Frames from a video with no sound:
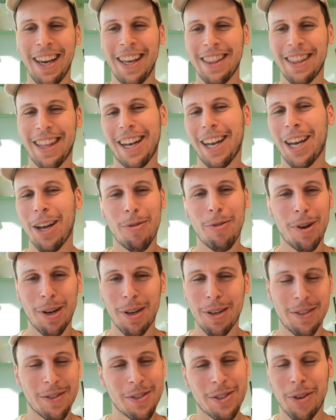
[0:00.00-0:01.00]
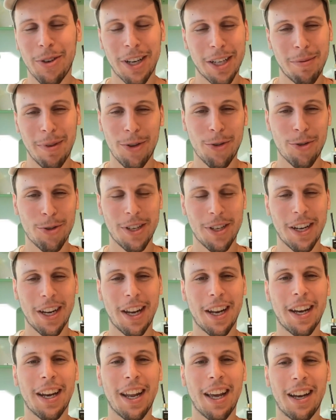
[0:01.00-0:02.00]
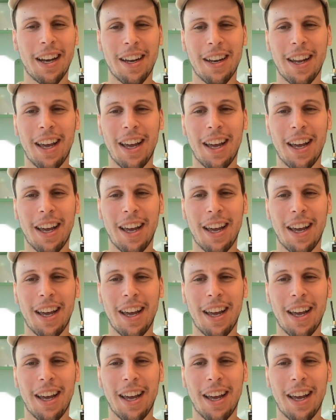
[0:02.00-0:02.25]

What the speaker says: that no one's going to be interested in,